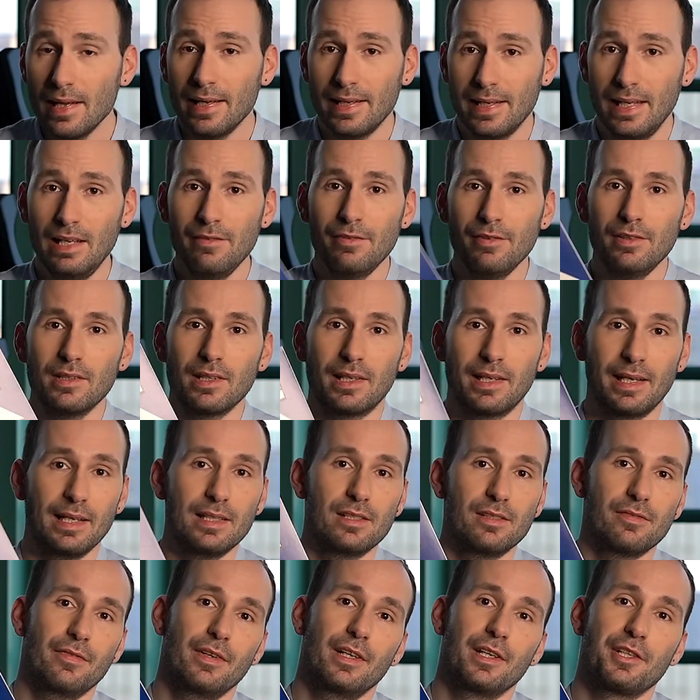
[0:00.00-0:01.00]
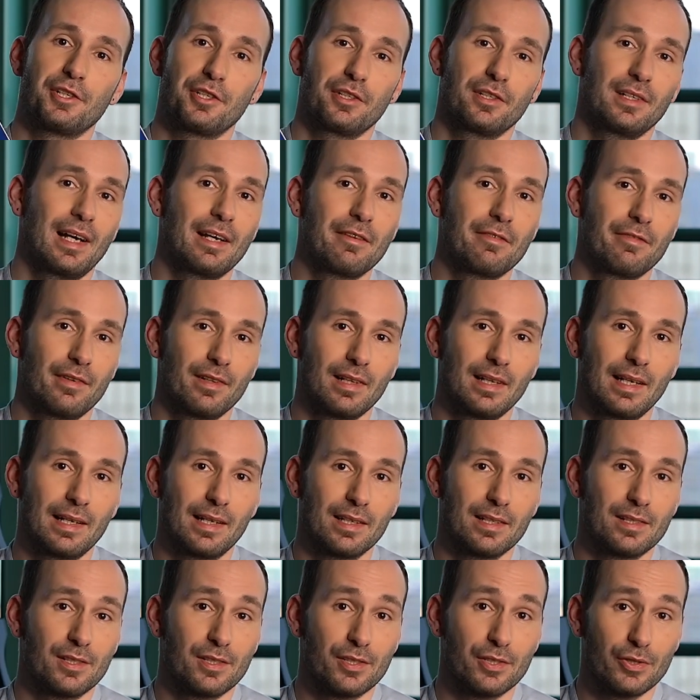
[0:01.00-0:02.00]
Even the kids version, I feel like,
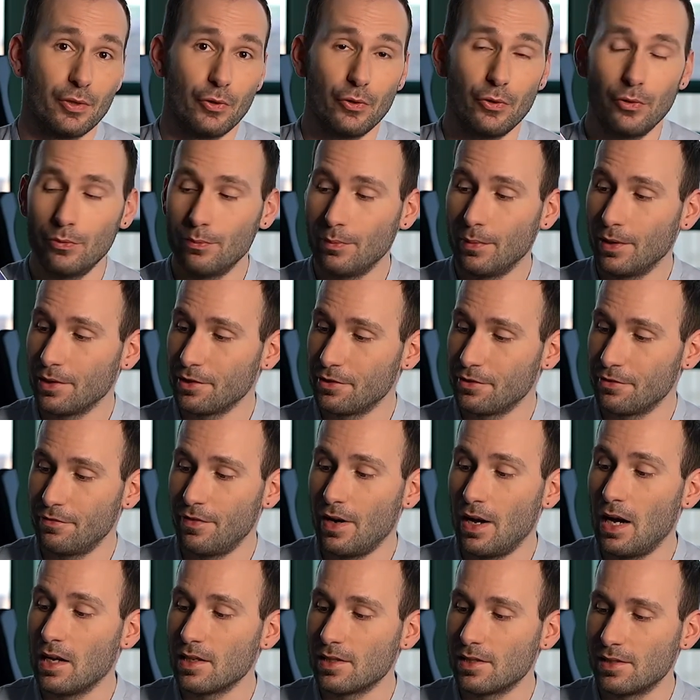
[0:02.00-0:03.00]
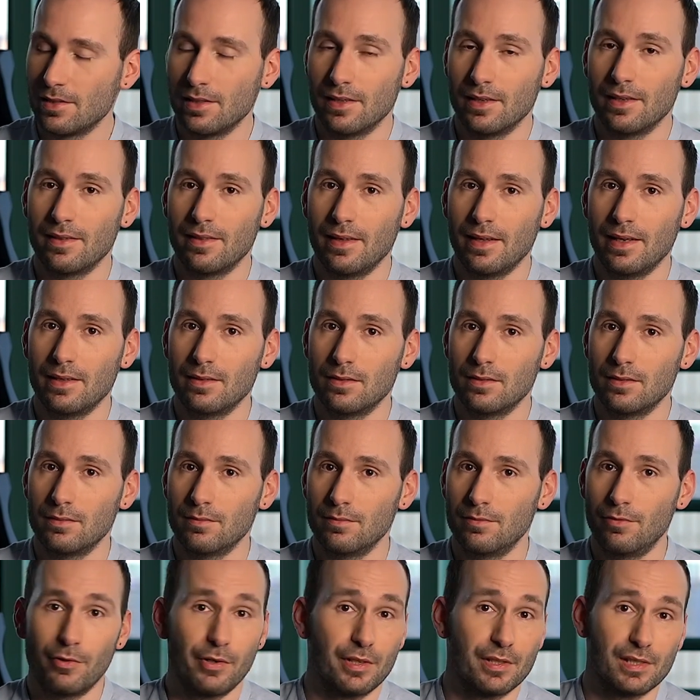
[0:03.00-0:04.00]
is so much faster than,
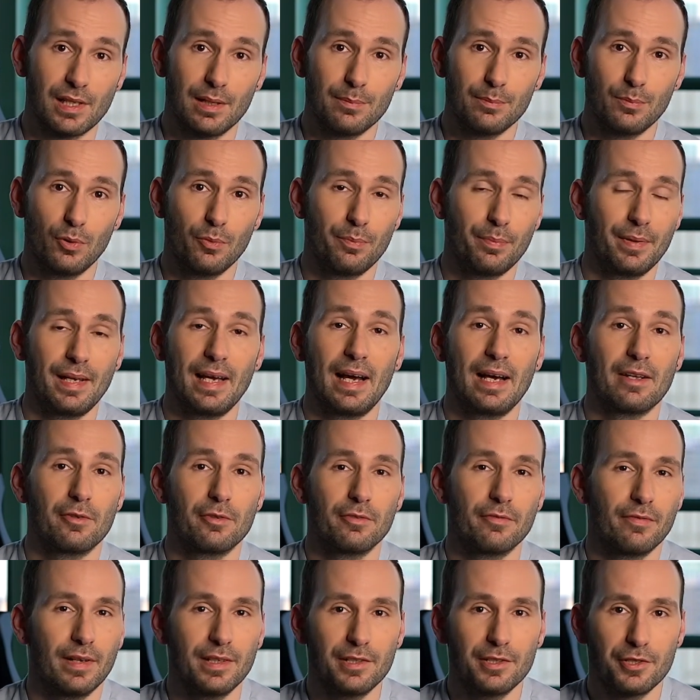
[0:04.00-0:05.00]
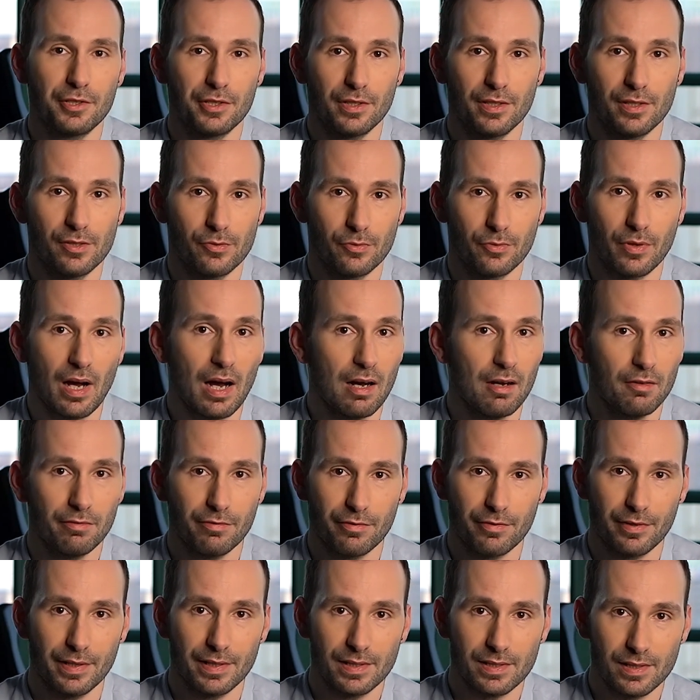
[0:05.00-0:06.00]
for example, Piano Adventures or
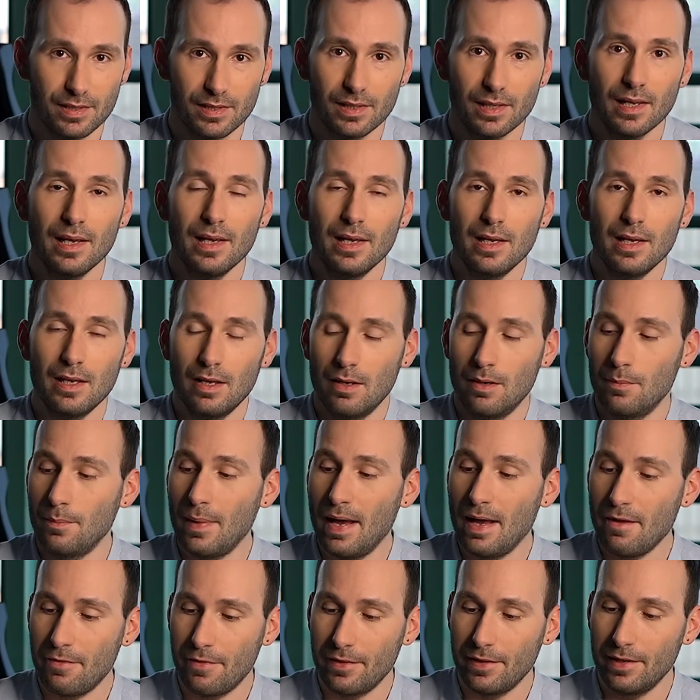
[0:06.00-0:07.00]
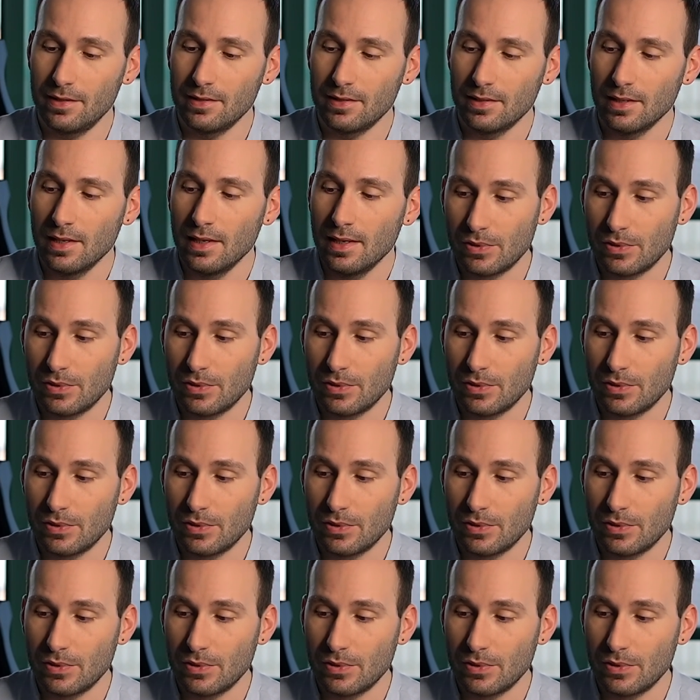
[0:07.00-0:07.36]
Alfred's method.